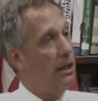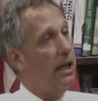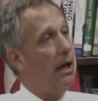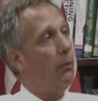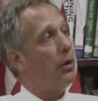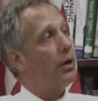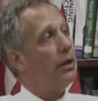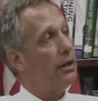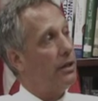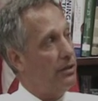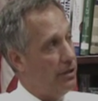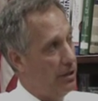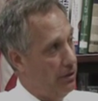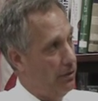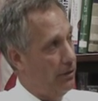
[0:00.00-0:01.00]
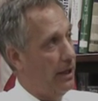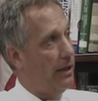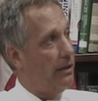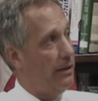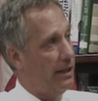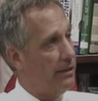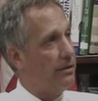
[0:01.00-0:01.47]
And we're going to continue
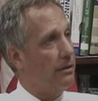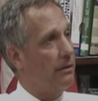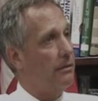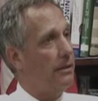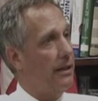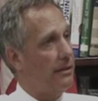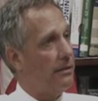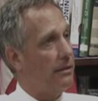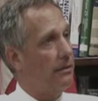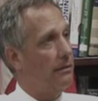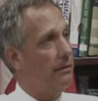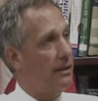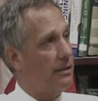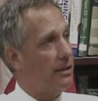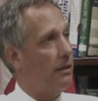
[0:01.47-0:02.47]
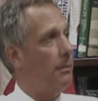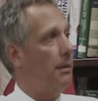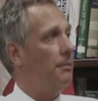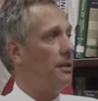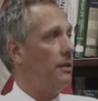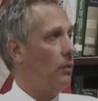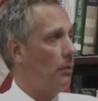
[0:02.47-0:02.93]
that. That's a
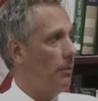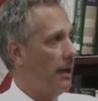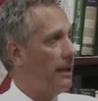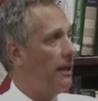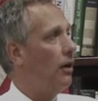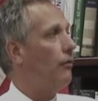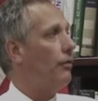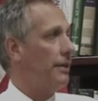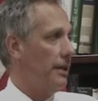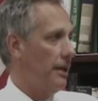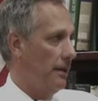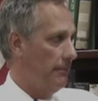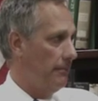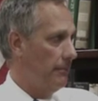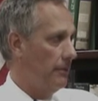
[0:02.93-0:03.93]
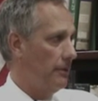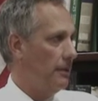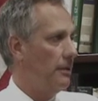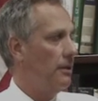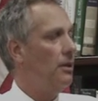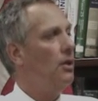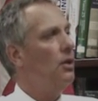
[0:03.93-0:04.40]
commitment that we're making over time.
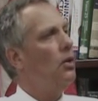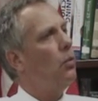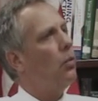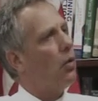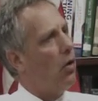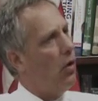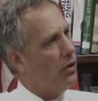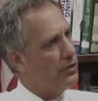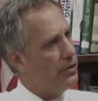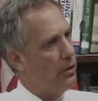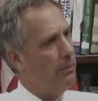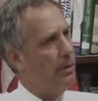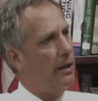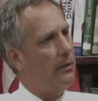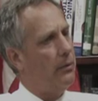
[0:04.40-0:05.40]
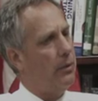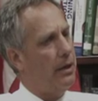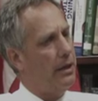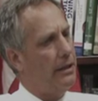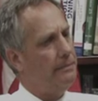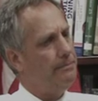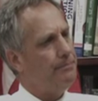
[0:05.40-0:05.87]
We're also, by the
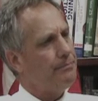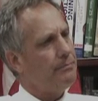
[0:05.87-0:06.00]
way,